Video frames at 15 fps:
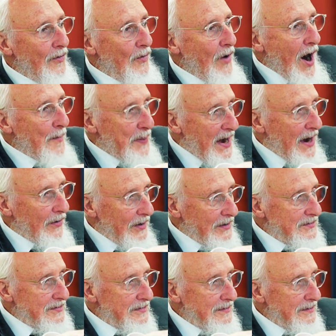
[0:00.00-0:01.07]
are
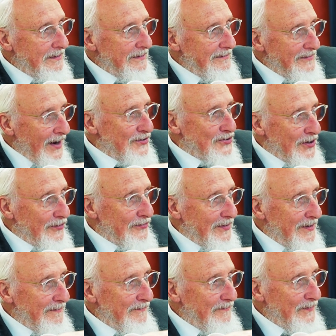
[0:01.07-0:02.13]
parents, not
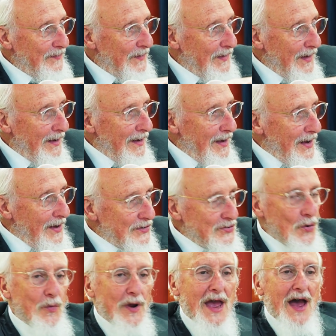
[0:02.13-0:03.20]
children.
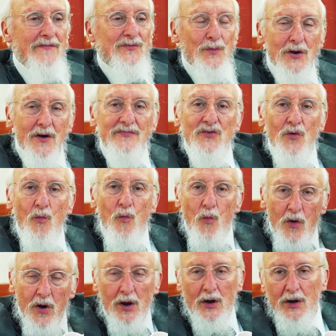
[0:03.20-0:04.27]
So we don't have to
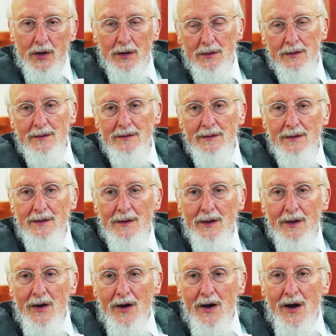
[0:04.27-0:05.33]
work
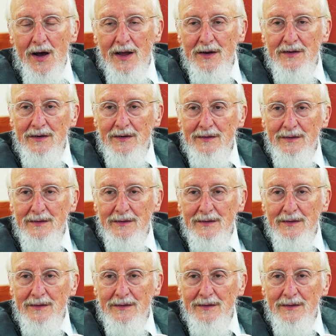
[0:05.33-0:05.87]
on,